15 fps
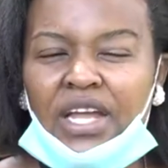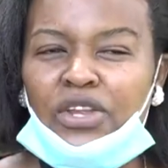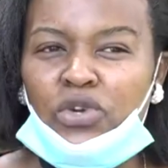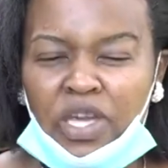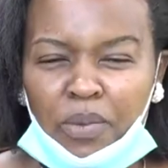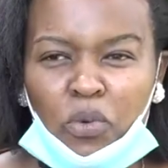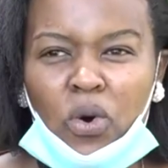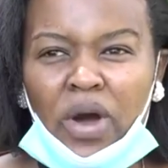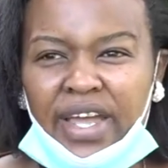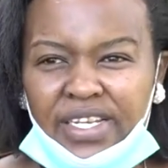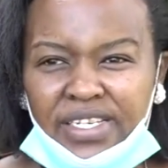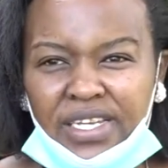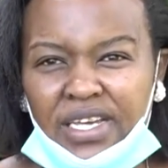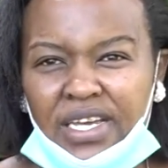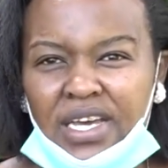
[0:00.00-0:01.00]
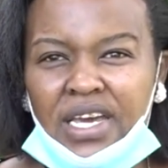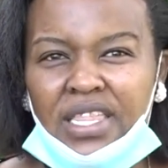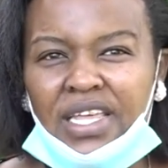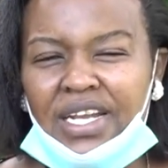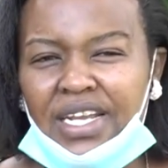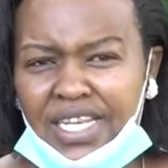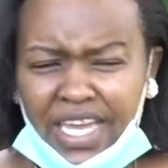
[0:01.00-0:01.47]
can you keep quiet?
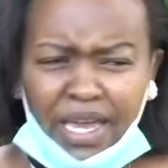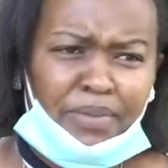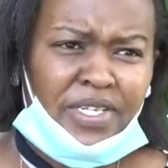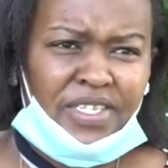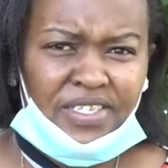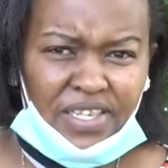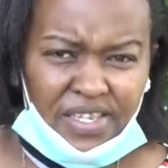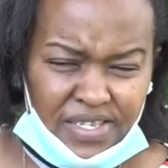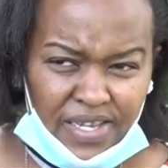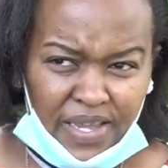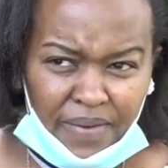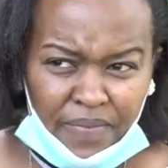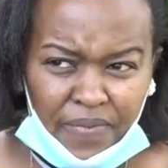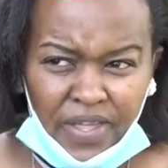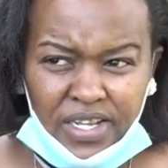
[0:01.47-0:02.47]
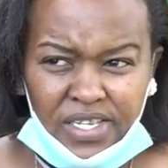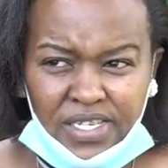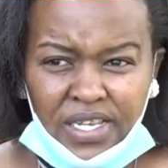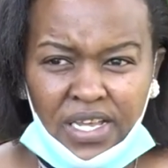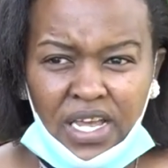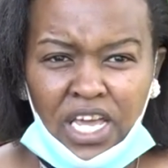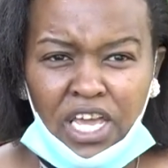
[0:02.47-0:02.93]
The lady kept insisting
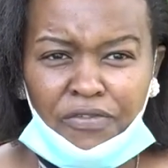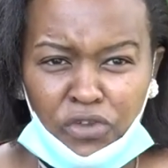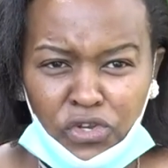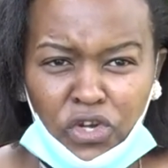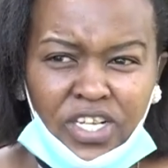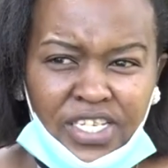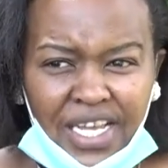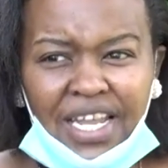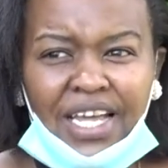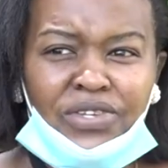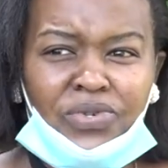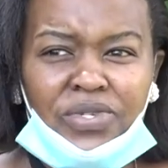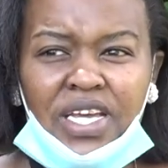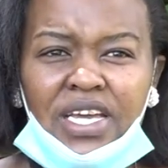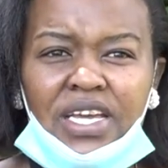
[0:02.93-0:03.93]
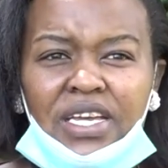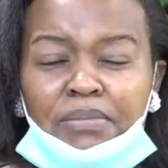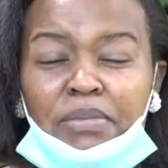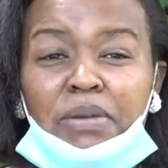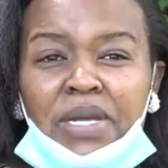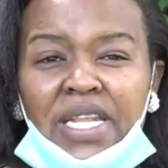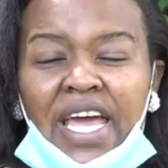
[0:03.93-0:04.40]
that if you don't tell her today,
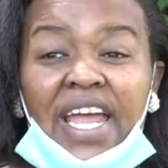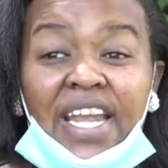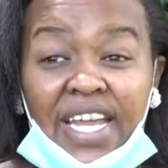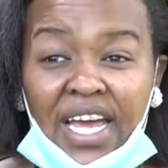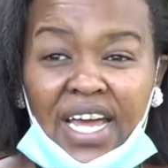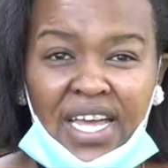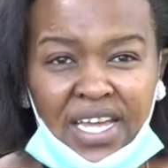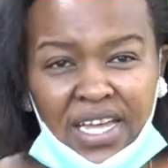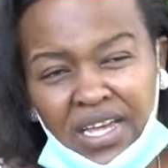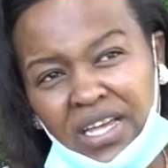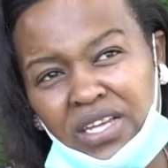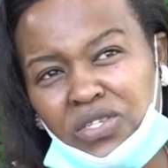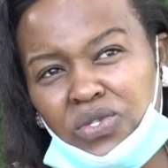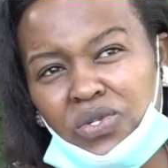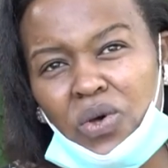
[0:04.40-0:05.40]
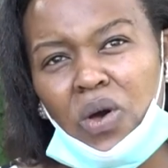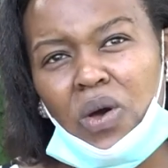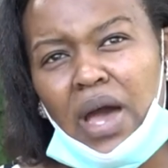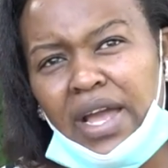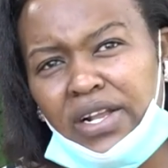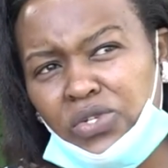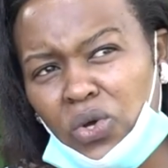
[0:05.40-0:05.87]
mimi naenda.
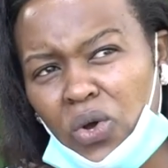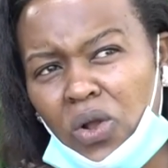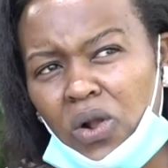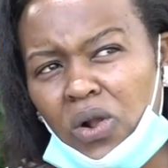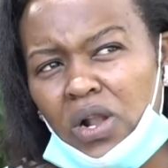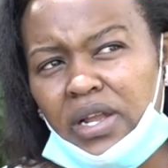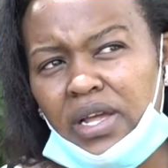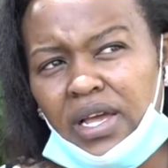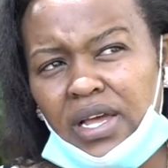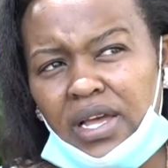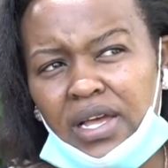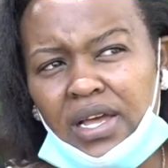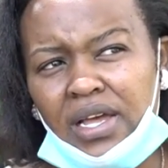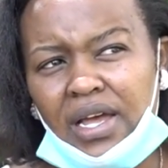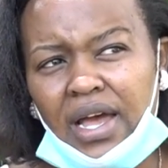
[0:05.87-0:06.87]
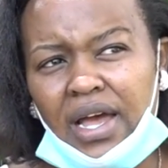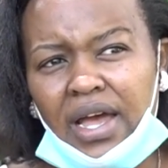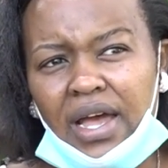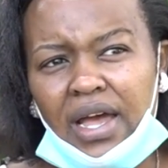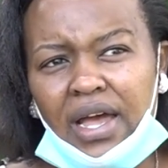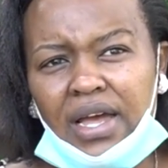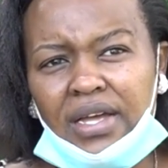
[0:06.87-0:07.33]
So I told,
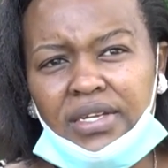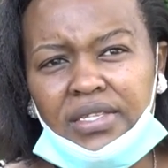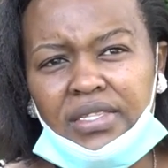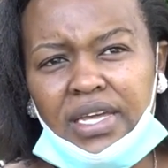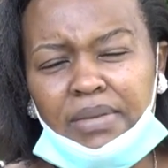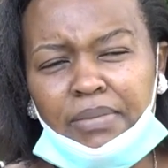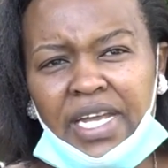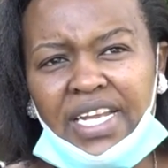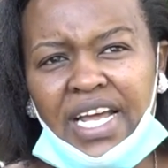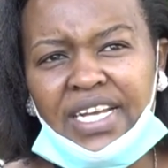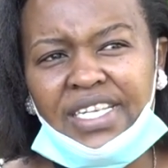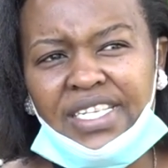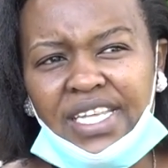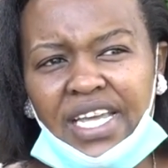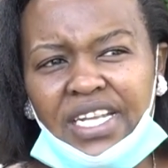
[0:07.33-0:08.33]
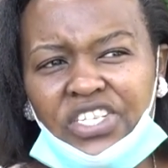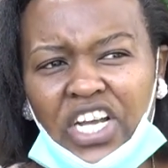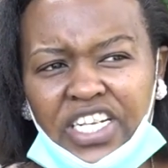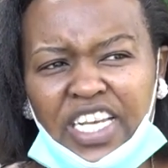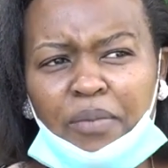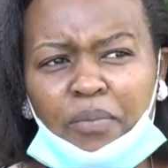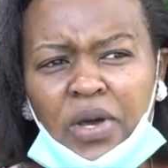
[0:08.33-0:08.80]
then my dad said,
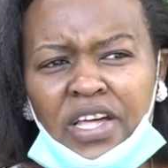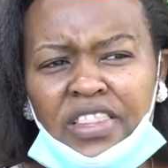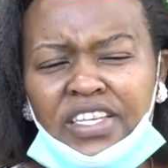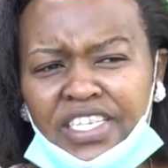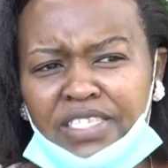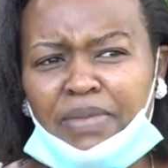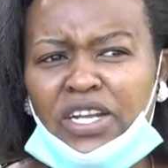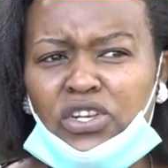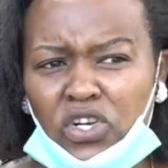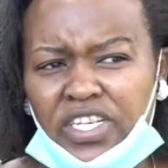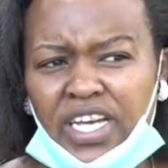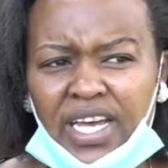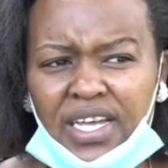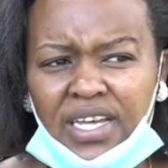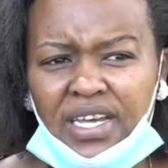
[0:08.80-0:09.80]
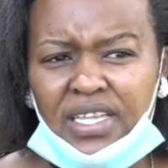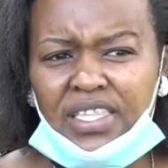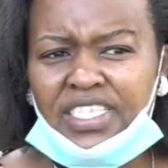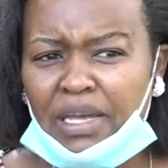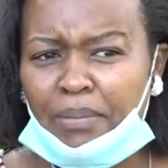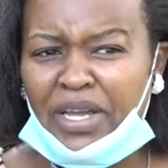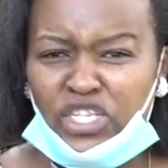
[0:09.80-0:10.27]
shut up. This is my daughter.
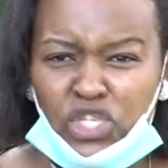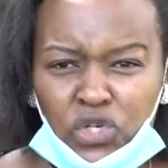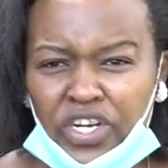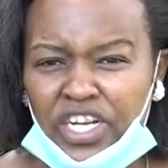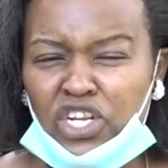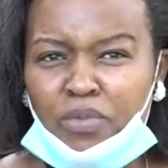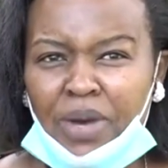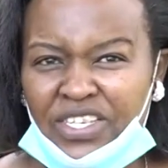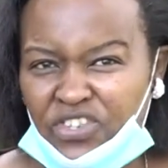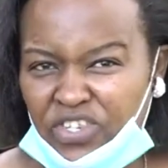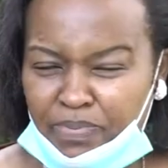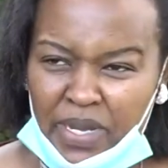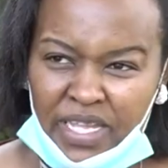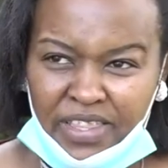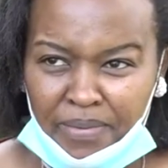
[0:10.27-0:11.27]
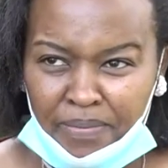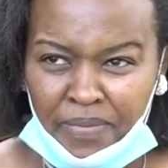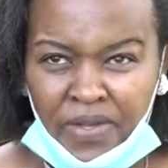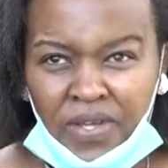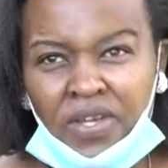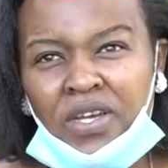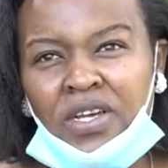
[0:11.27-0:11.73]
These are my children and you must respect them.
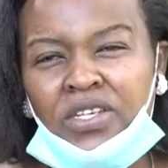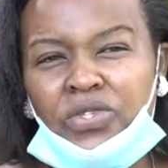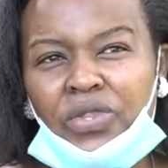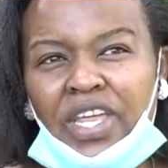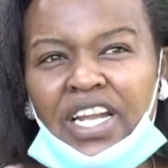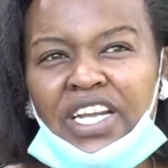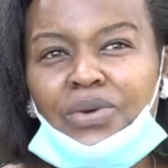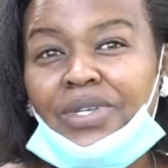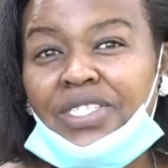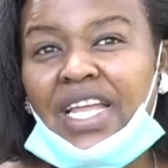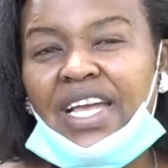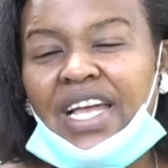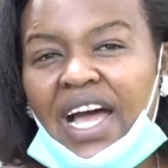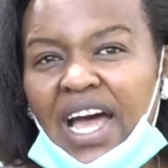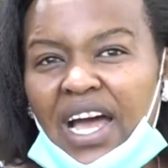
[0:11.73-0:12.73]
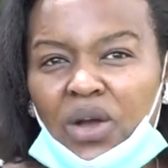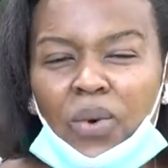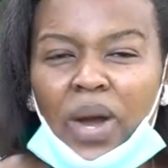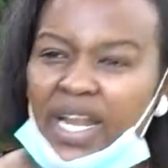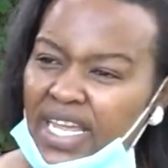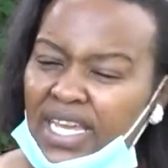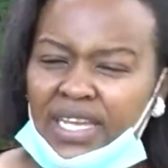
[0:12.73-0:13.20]
So the lady was like,
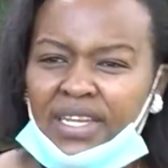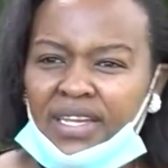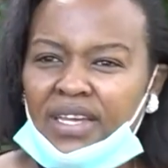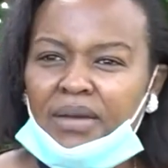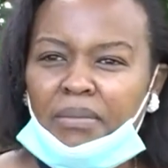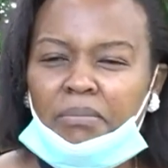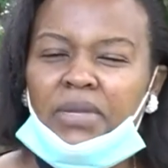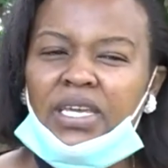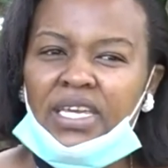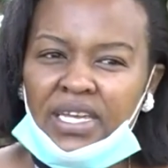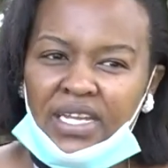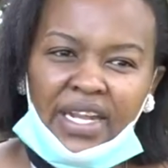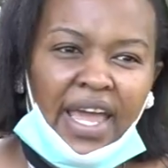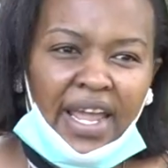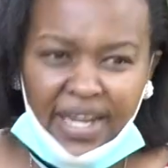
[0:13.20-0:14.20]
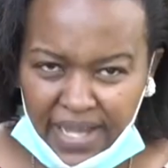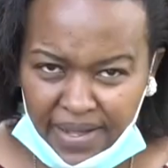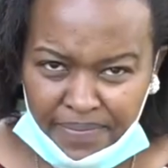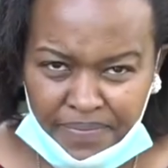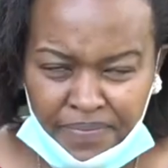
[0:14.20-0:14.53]
kwani, mi naenda.